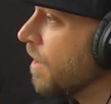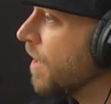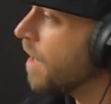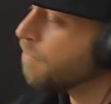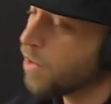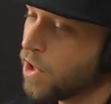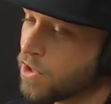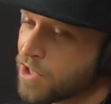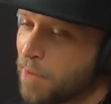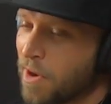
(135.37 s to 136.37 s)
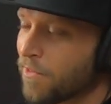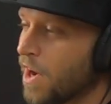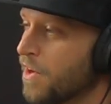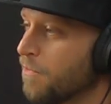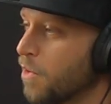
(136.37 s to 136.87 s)
yeah, for a long time, I've
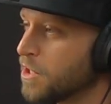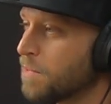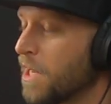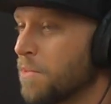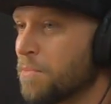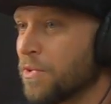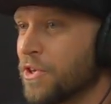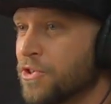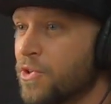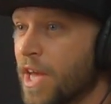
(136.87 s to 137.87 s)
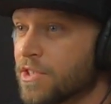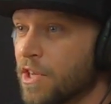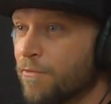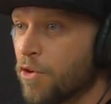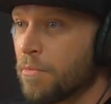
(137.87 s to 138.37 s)
kind of always paid people to do that
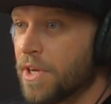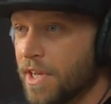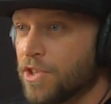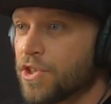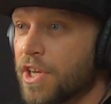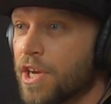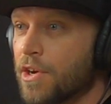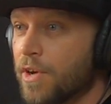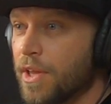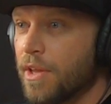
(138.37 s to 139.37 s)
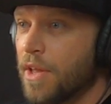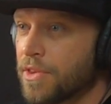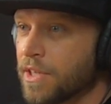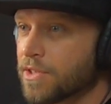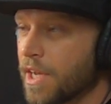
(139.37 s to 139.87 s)
stuff for me, to engineer and,
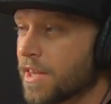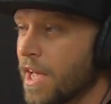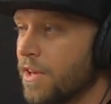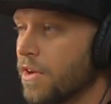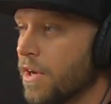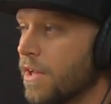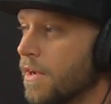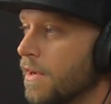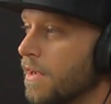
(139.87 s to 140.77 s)
and things like that. Not,